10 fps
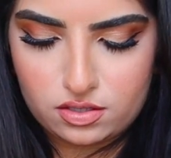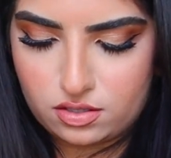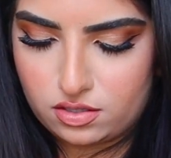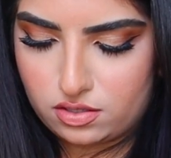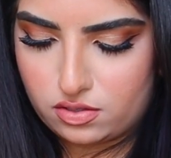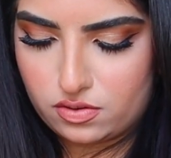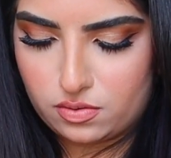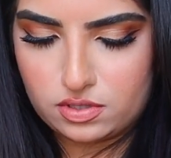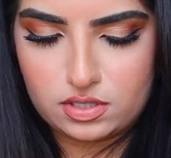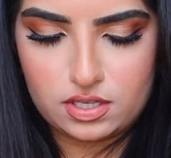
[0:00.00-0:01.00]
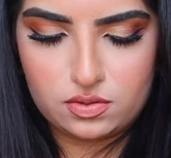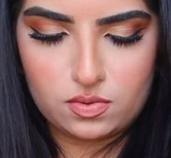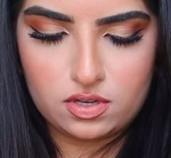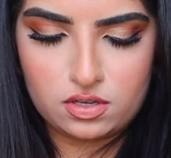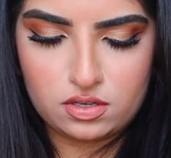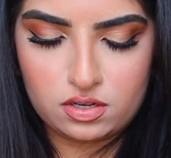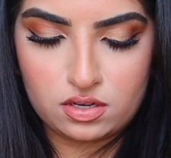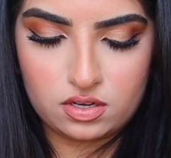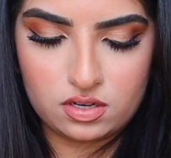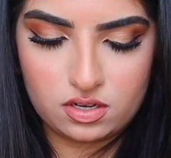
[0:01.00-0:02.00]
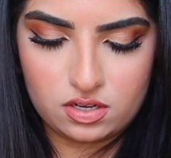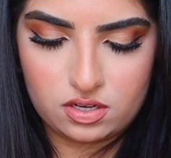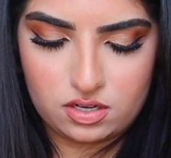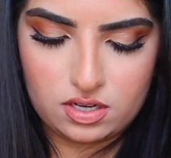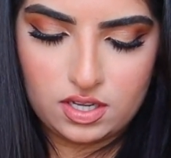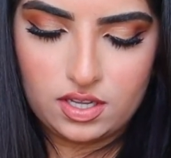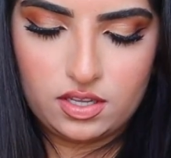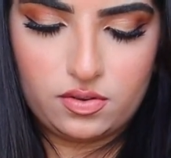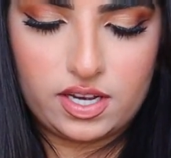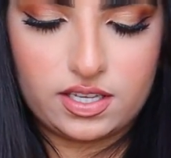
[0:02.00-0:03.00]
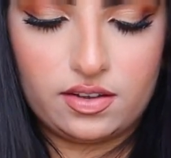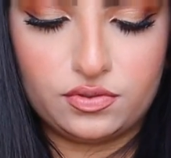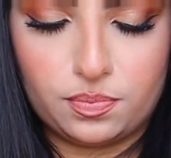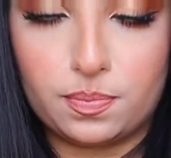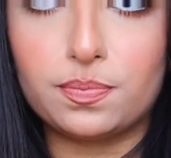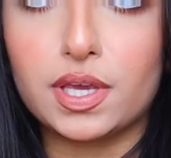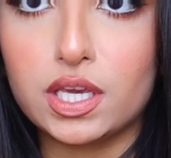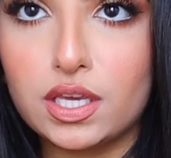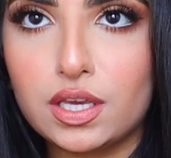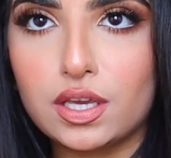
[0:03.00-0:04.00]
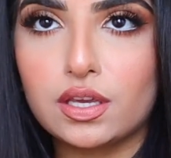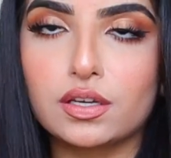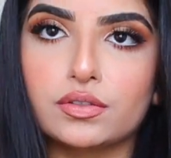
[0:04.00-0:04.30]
So it was this one. You guys, I have to pee.